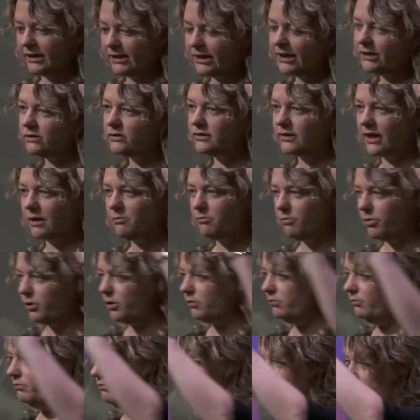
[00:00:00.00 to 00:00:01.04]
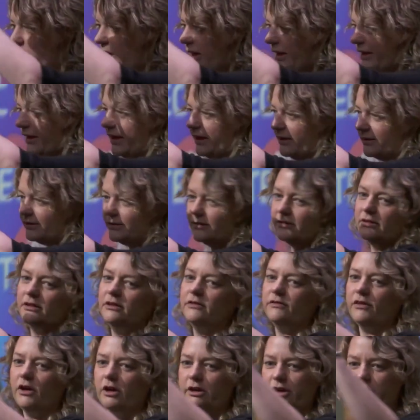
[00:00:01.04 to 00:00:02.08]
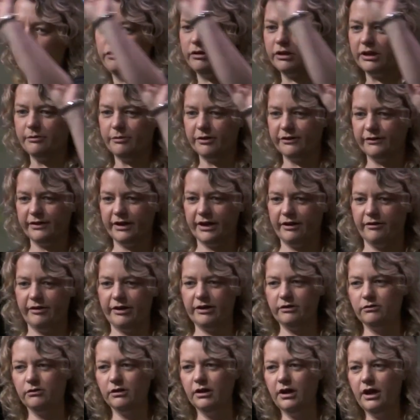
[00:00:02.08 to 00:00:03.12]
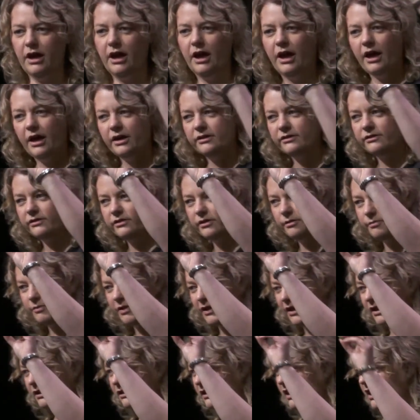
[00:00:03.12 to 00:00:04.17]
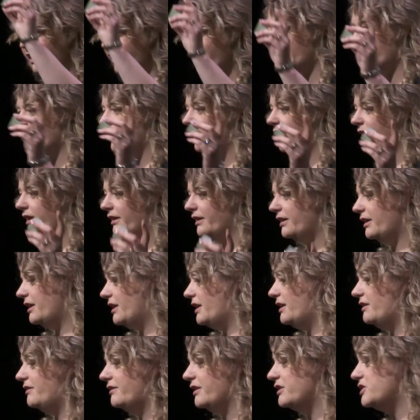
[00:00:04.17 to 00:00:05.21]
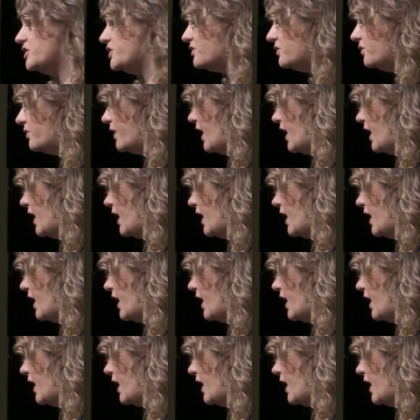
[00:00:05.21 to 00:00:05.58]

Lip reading: a little sample like this of our nuclear material and something like the digital